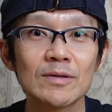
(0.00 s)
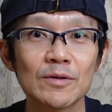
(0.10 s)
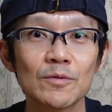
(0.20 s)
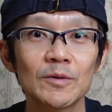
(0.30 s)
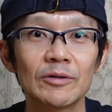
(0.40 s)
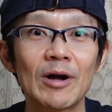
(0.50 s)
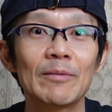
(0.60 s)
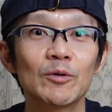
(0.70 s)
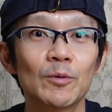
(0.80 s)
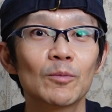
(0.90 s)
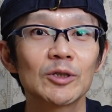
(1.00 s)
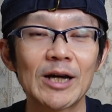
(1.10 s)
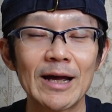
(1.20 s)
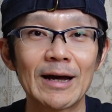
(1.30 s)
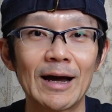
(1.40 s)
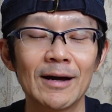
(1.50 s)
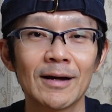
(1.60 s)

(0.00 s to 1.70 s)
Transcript: soup derived from China.